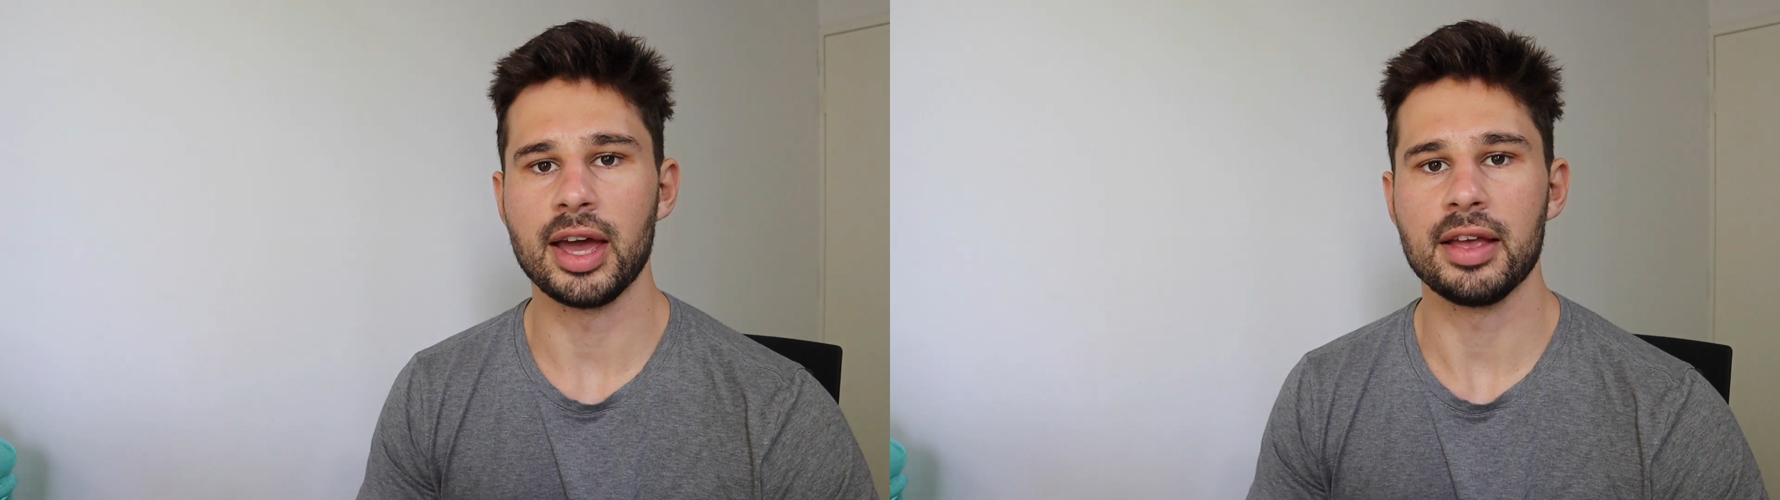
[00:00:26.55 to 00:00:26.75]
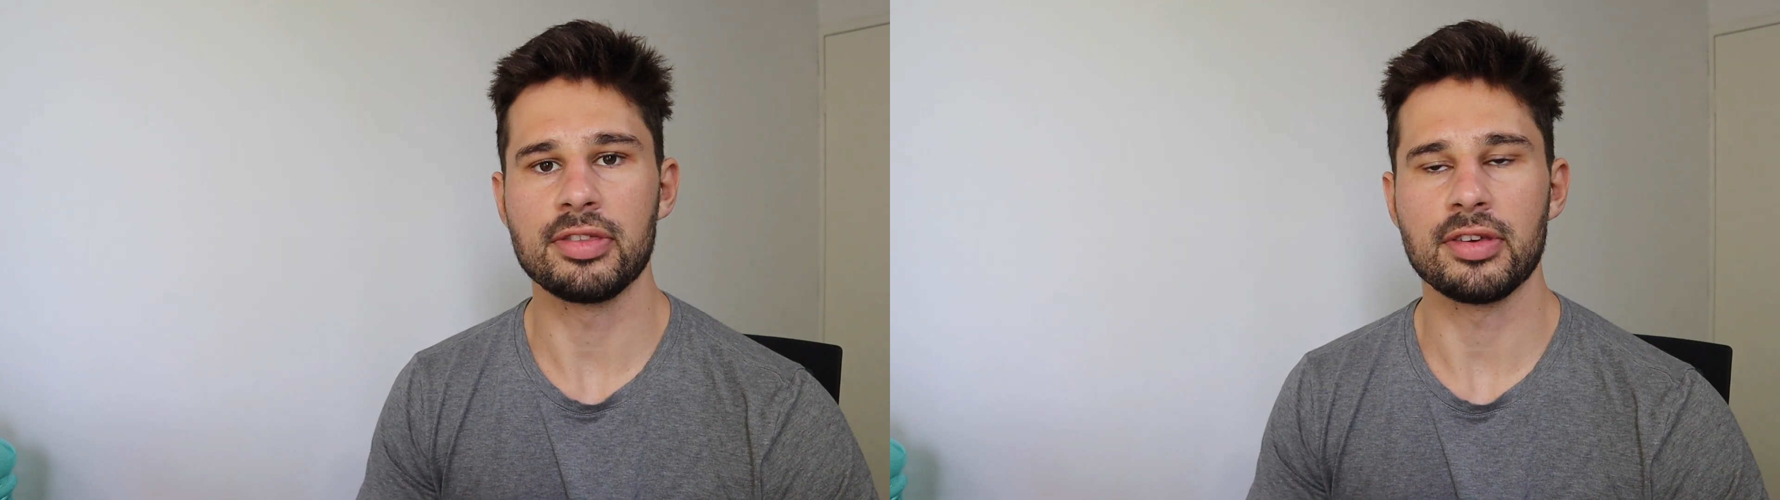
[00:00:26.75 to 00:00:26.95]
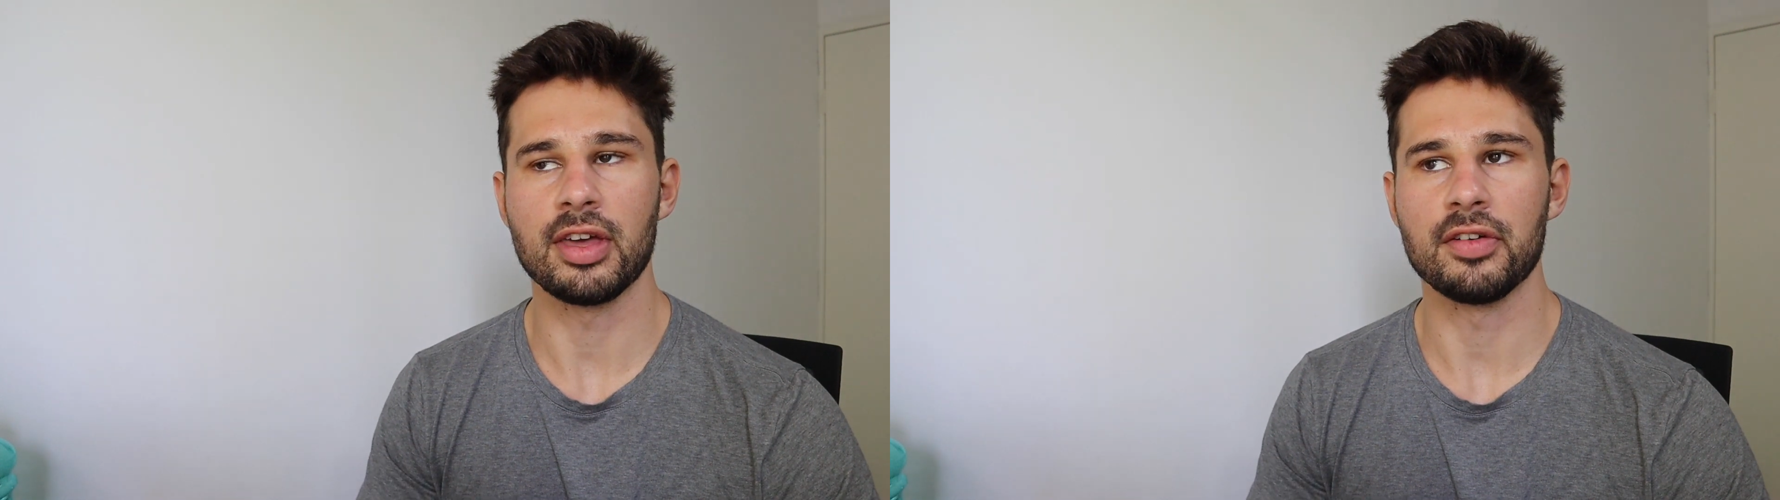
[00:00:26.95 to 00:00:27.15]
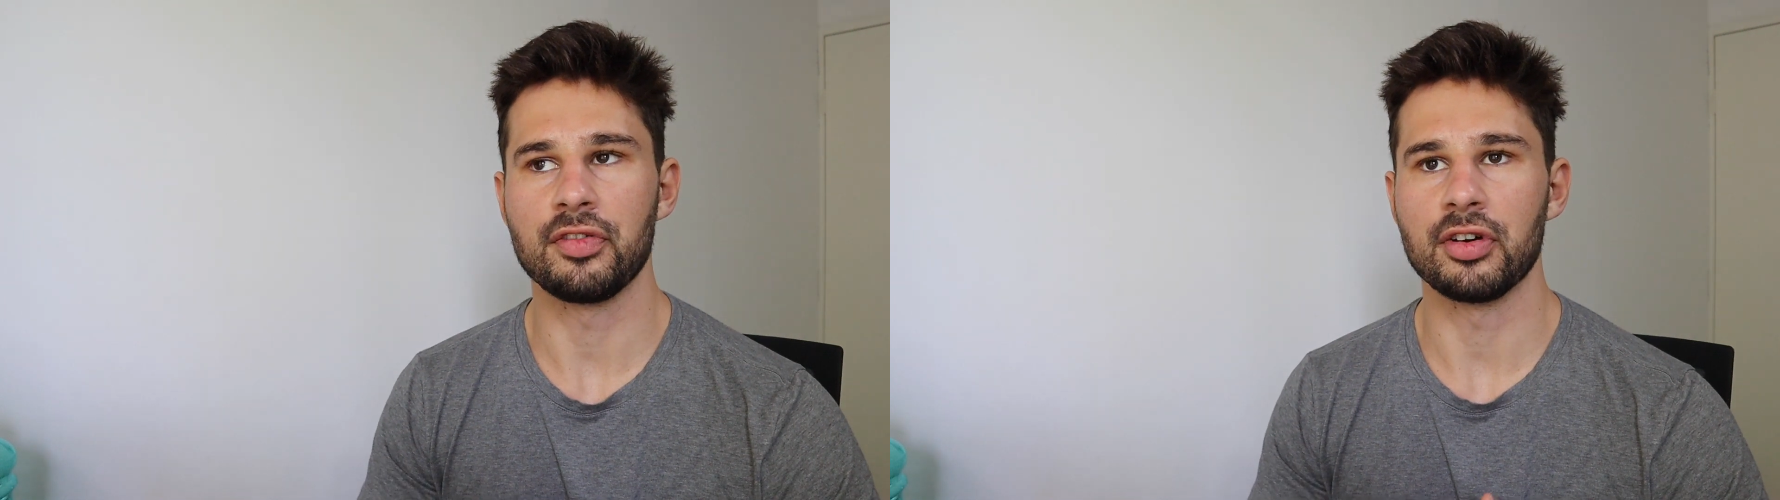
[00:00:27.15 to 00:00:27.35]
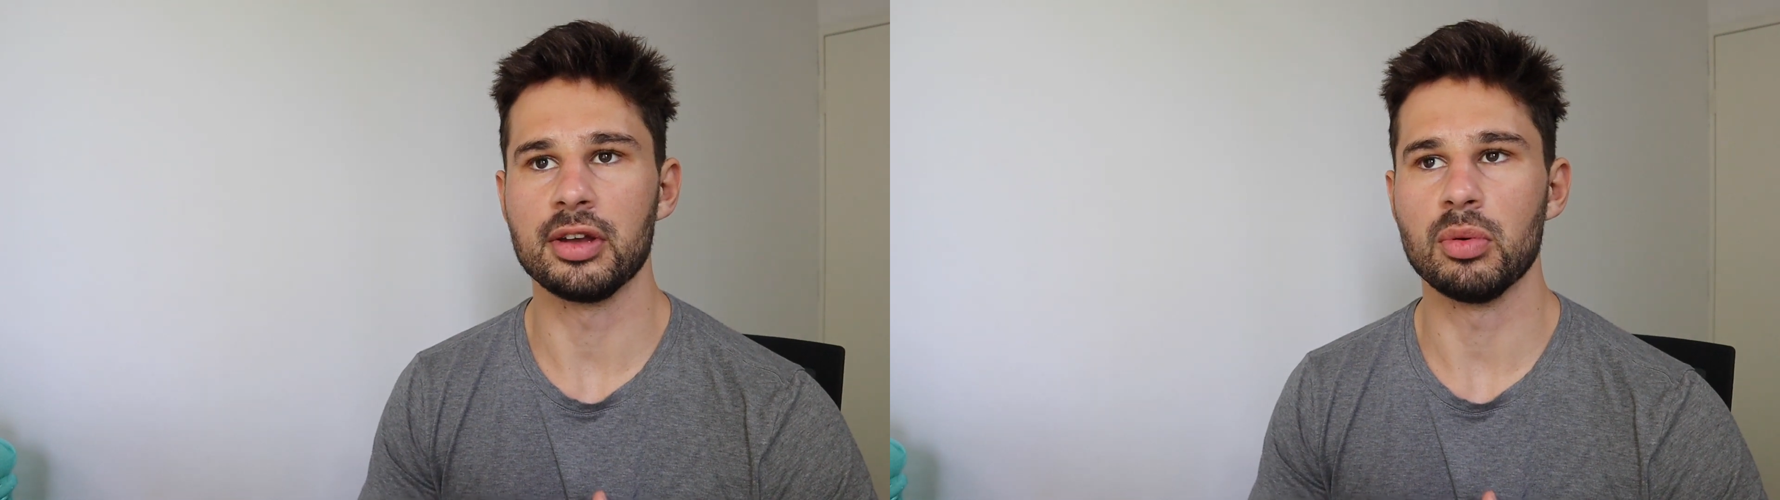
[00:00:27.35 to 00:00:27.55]
enter their
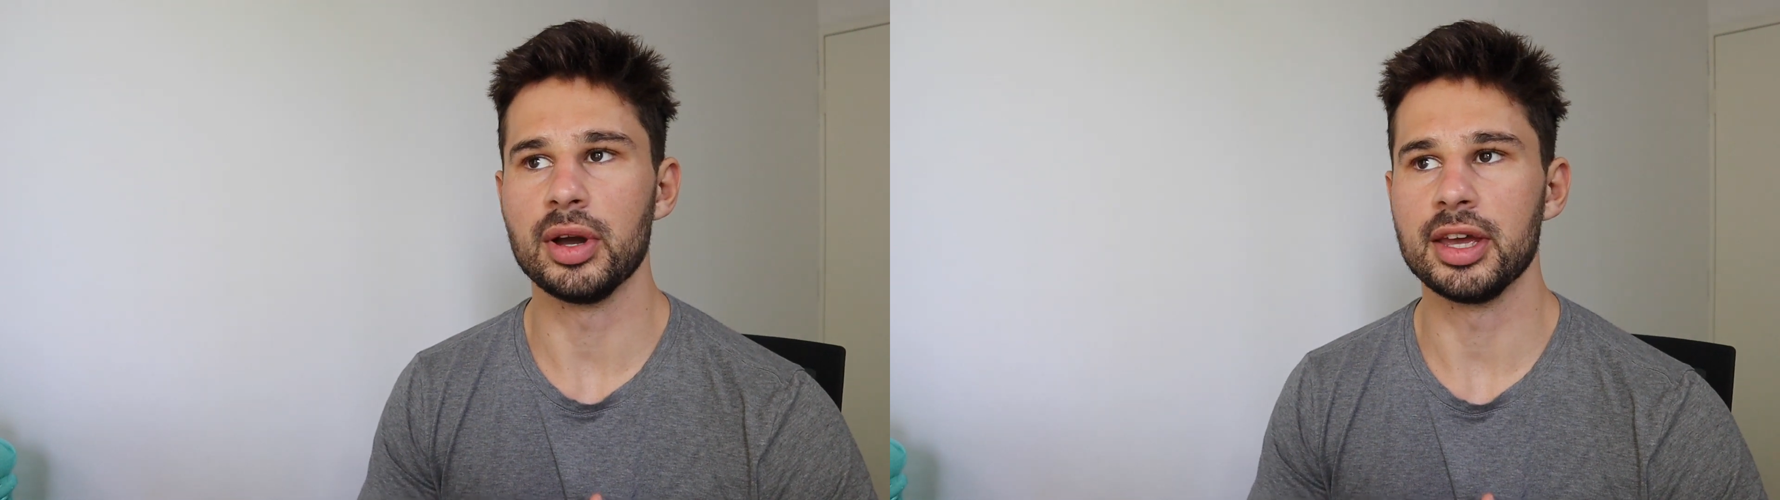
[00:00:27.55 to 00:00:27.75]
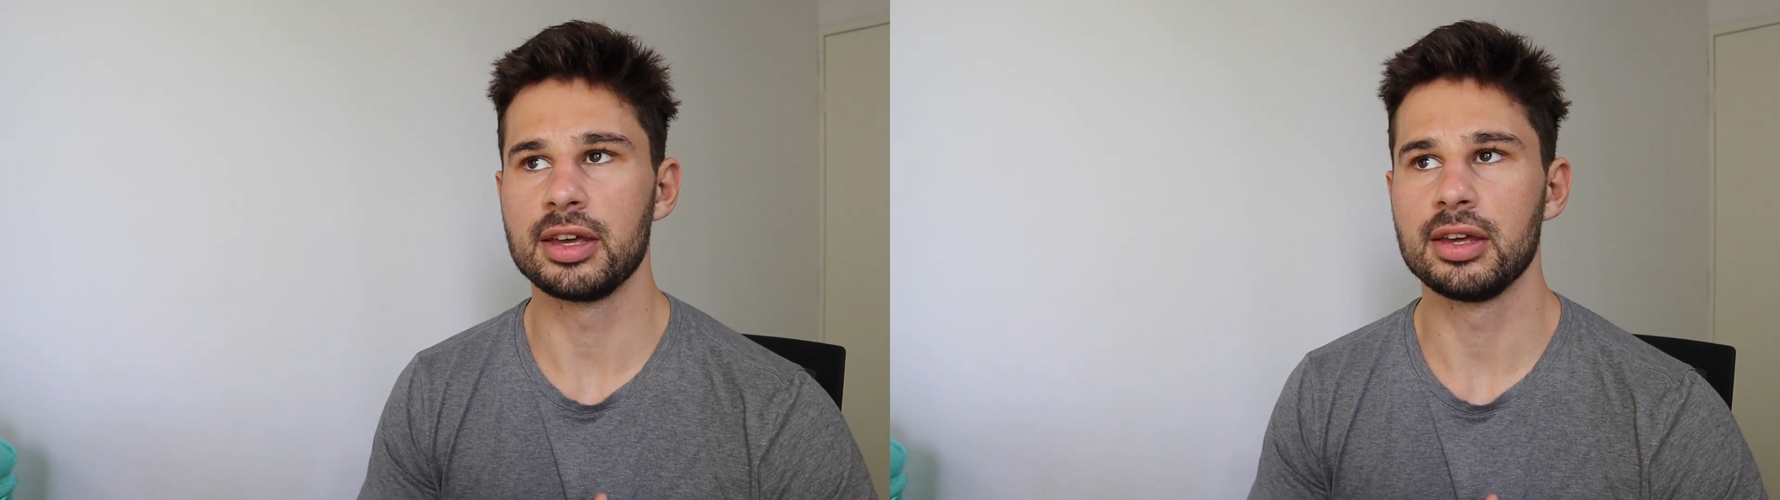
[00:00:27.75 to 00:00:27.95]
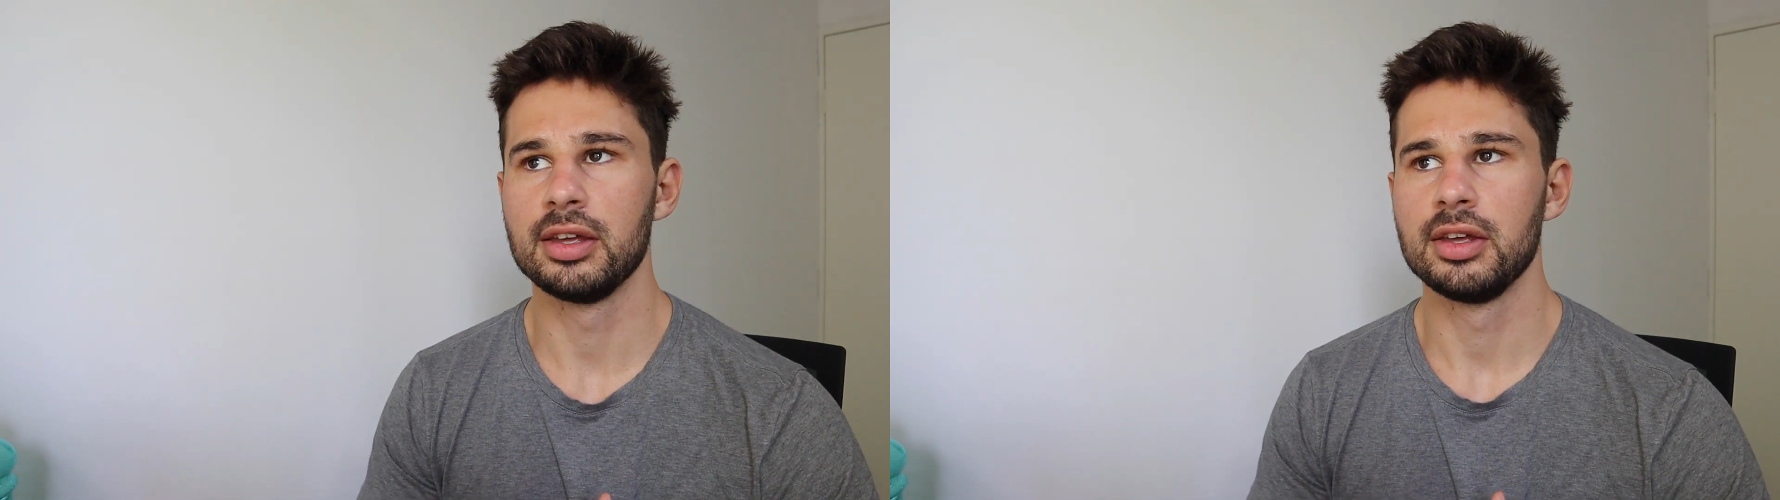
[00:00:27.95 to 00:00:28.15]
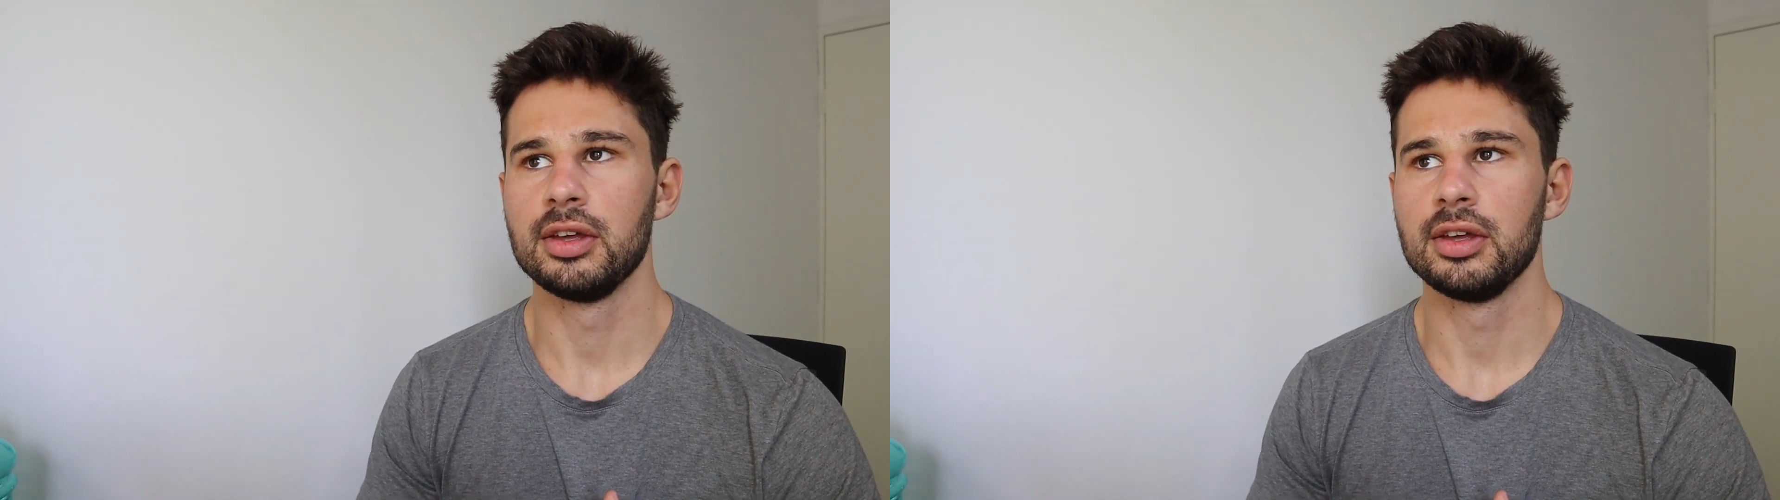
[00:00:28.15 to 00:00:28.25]
free week